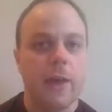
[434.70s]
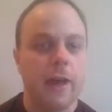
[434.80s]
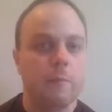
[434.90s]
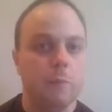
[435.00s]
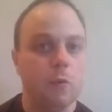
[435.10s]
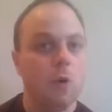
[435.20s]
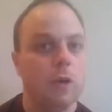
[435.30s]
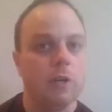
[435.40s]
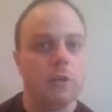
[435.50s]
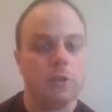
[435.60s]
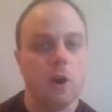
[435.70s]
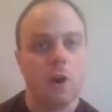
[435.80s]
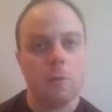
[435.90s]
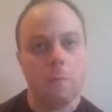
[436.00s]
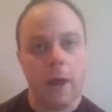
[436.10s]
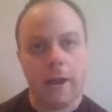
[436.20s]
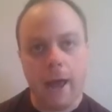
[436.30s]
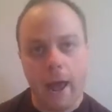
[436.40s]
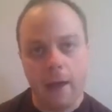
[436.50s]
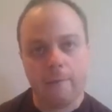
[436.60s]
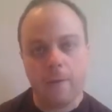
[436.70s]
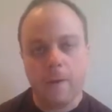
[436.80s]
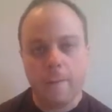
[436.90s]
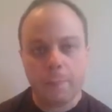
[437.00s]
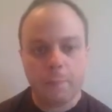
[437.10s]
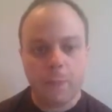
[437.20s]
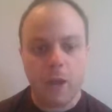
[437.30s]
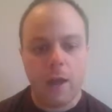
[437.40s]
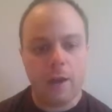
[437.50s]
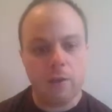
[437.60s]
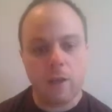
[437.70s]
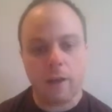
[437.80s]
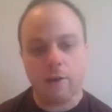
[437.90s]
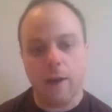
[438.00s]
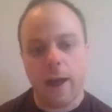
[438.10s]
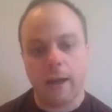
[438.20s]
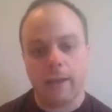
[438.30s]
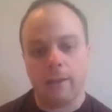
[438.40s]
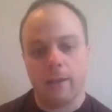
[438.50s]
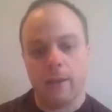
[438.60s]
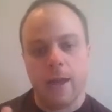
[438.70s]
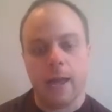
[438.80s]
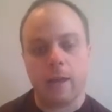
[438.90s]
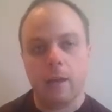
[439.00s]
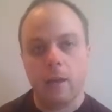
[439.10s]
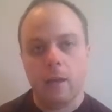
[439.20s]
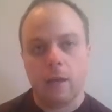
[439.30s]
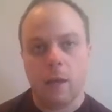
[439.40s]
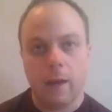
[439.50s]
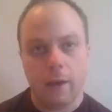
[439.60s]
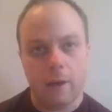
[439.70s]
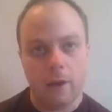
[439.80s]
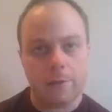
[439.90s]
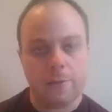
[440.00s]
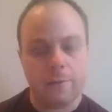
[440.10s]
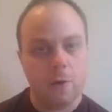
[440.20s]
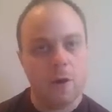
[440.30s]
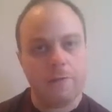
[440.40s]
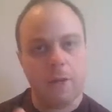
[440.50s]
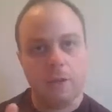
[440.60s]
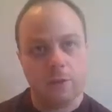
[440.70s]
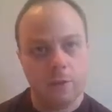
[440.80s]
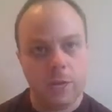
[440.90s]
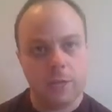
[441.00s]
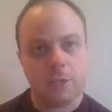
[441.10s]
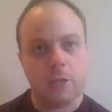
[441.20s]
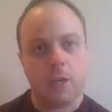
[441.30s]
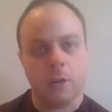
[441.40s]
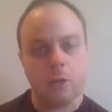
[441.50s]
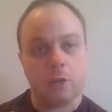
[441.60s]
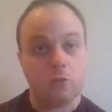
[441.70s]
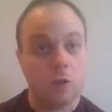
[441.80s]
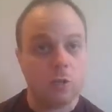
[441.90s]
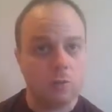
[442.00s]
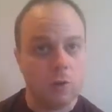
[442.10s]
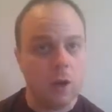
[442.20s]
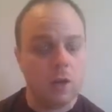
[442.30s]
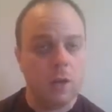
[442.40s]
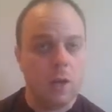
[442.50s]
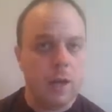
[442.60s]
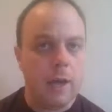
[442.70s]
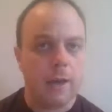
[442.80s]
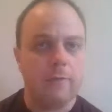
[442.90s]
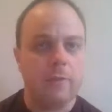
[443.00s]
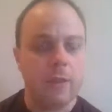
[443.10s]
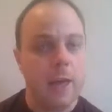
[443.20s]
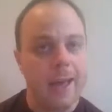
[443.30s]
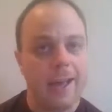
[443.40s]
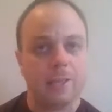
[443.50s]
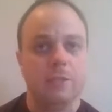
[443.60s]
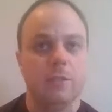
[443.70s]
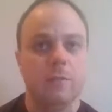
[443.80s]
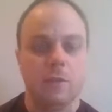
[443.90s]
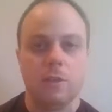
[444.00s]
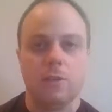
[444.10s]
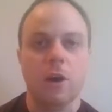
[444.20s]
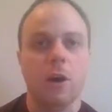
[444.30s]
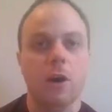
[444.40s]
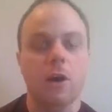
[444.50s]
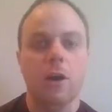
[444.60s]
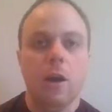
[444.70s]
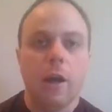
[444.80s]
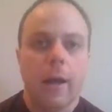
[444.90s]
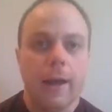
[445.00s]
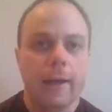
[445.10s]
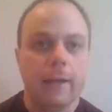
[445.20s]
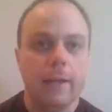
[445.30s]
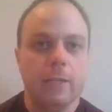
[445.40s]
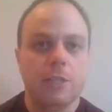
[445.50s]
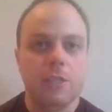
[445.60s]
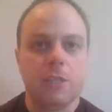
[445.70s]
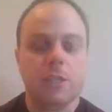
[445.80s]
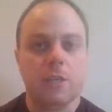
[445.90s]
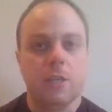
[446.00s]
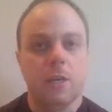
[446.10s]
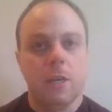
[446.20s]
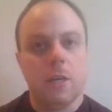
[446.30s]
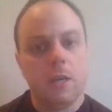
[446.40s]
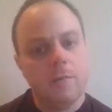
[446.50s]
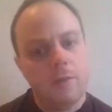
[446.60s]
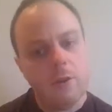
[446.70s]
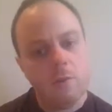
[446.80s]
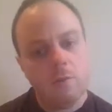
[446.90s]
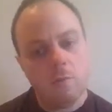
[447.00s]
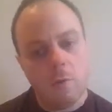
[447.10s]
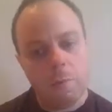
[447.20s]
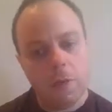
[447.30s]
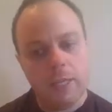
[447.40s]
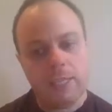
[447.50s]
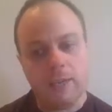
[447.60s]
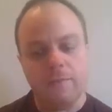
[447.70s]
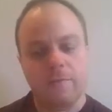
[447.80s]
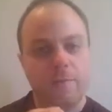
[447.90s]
that broken guitar might have. A hairline crack in the neck can throw off the intonation and the truss rod and even the action of the guitar, and it just, even replaced